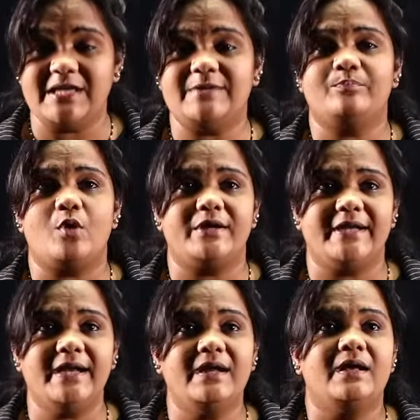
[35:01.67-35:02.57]

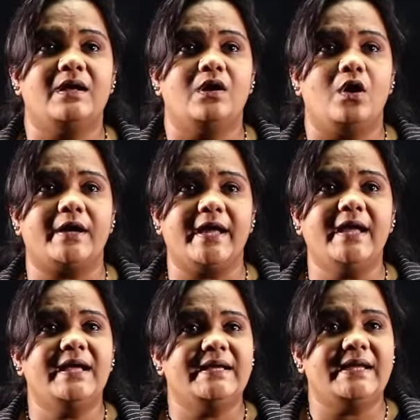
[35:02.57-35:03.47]
important. Okay.
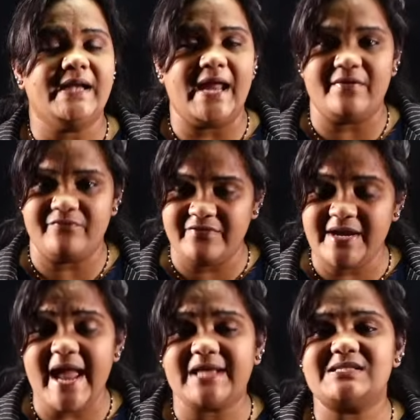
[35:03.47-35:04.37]
In every
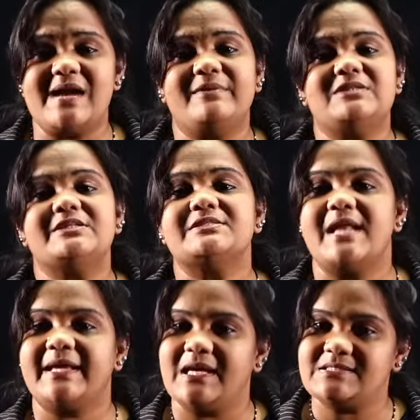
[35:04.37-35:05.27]
examinations
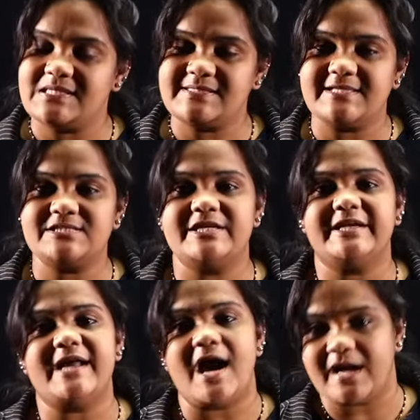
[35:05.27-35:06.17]
like SSC, GD,
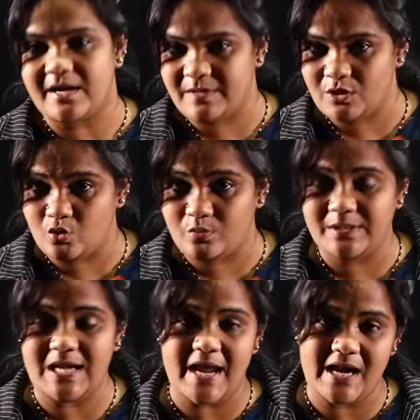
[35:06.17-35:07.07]
RRB, Group D,
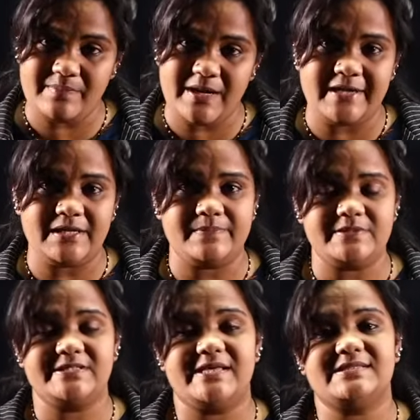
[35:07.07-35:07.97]
RRB,
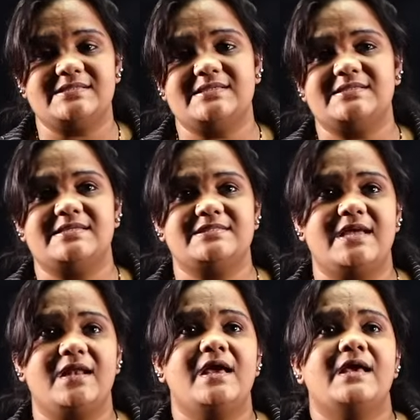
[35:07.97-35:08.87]
NTPC, SSC,
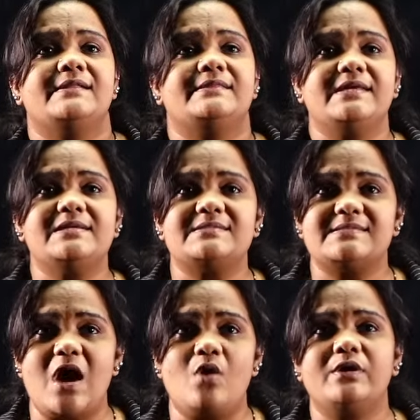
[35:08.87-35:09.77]
CGL, this
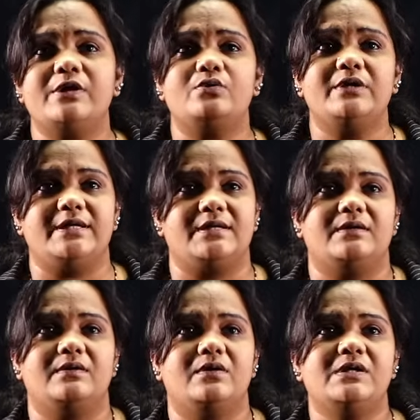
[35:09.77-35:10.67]
sound unit
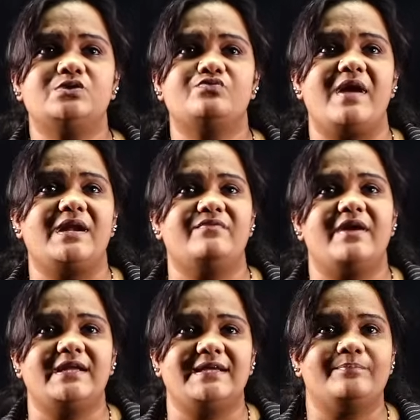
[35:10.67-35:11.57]
is very,
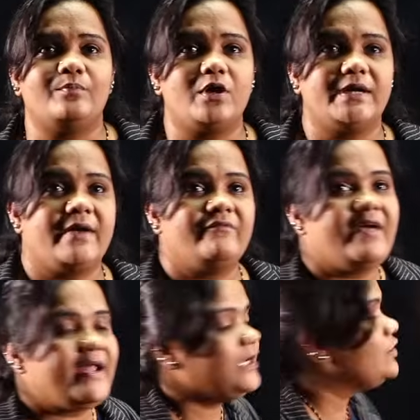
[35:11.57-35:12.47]
very important. Very good.